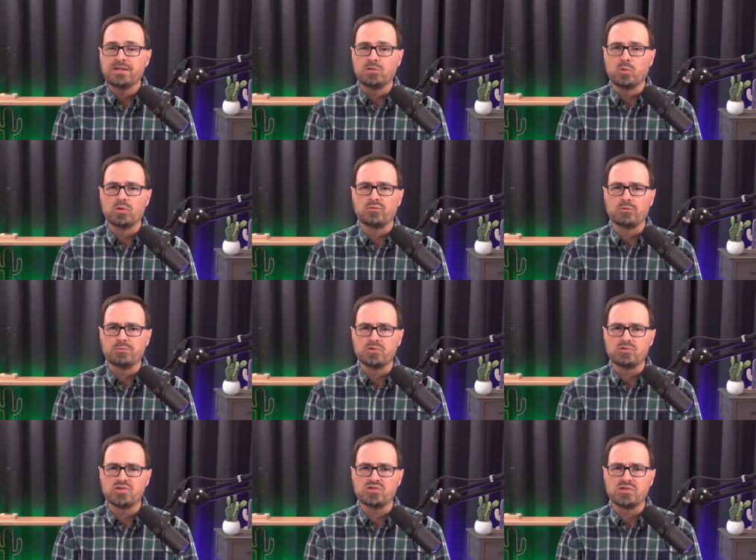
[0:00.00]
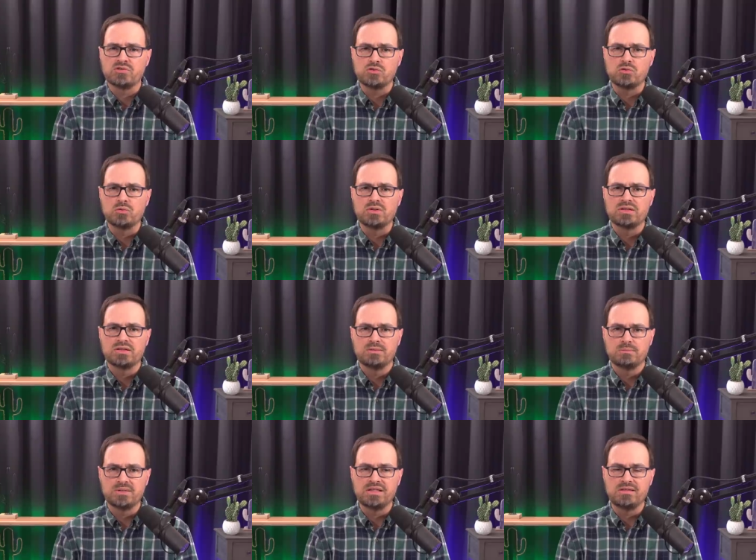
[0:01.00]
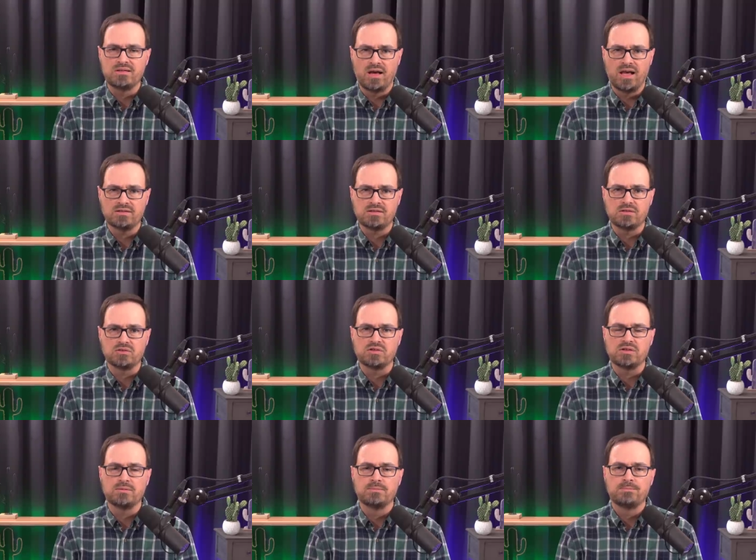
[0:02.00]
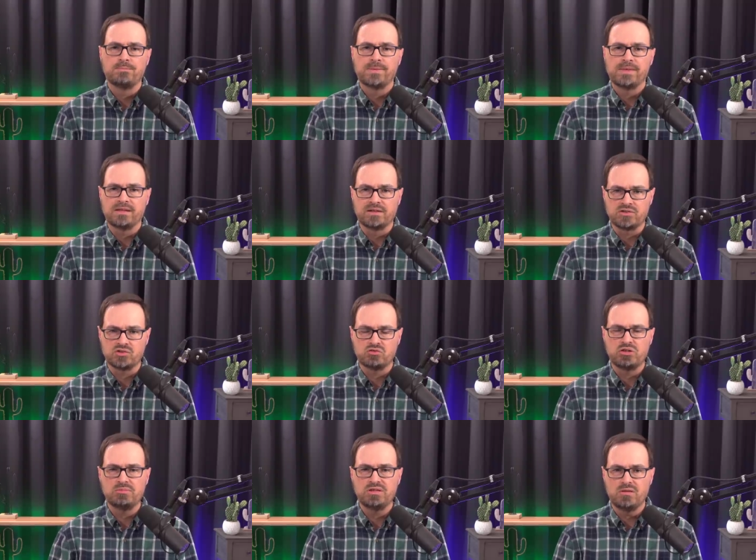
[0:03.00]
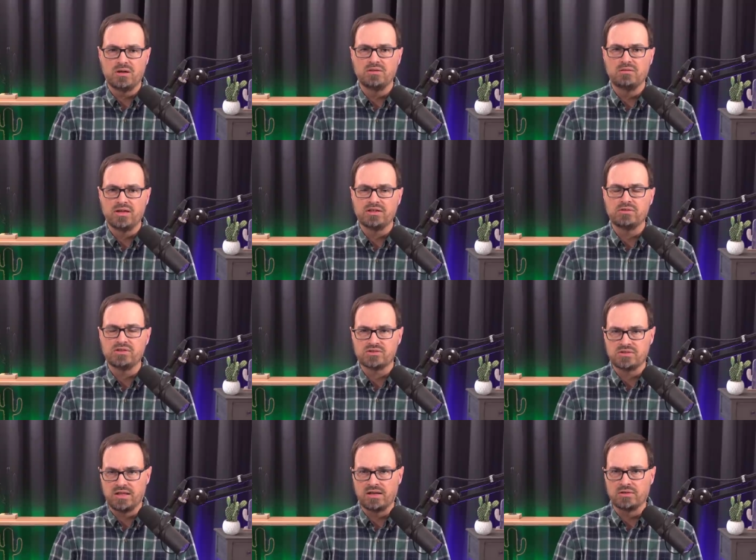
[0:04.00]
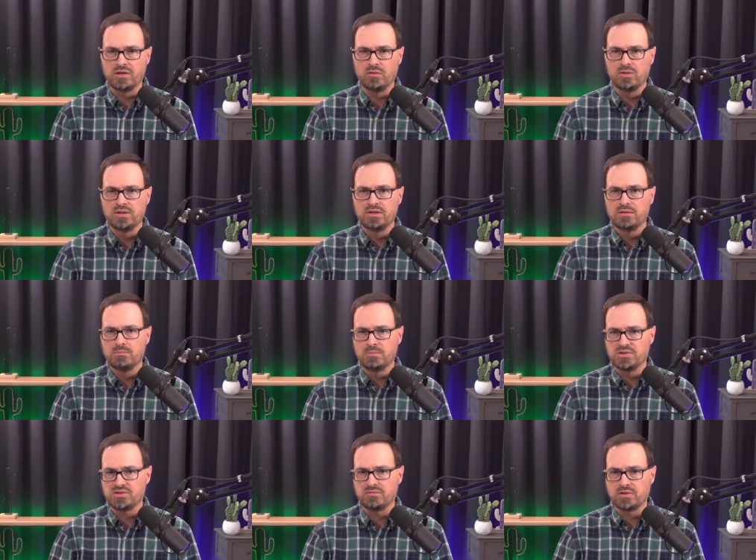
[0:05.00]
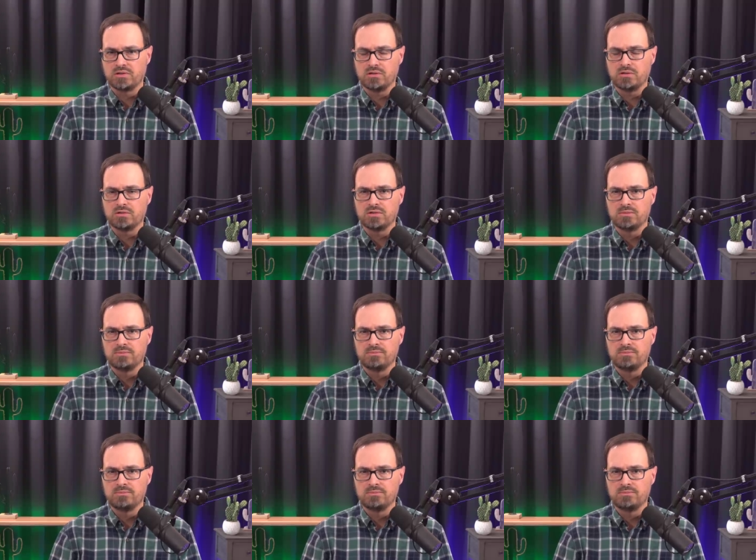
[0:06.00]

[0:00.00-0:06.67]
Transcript: In order for Patricia to be not guilty, an extremely unlikely scenario must have occurred.